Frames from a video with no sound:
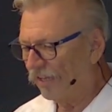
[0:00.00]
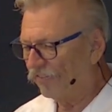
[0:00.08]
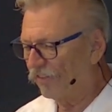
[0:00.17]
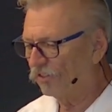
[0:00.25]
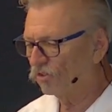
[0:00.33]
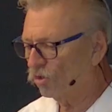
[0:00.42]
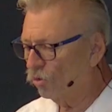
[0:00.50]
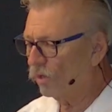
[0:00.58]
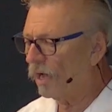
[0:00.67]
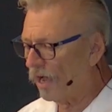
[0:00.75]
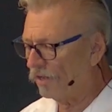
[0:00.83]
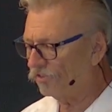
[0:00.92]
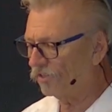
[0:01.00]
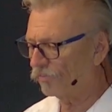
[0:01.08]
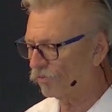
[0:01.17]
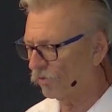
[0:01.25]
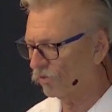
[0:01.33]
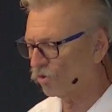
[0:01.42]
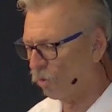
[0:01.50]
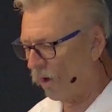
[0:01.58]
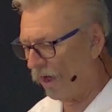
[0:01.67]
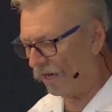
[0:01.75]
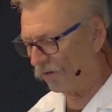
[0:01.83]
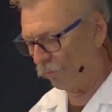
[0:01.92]
these two concepts are
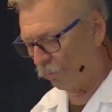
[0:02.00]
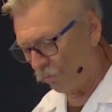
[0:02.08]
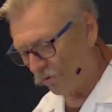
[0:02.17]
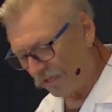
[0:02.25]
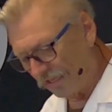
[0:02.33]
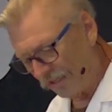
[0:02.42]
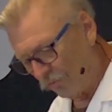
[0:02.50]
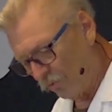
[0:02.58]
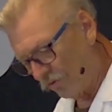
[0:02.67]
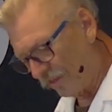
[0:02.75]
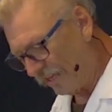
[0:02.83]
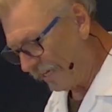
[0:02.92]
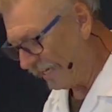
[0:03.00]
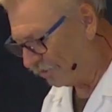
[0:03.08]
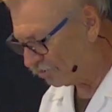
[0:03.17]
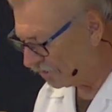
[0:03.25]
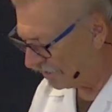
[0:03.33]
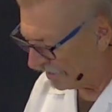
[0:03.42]
entwined with each,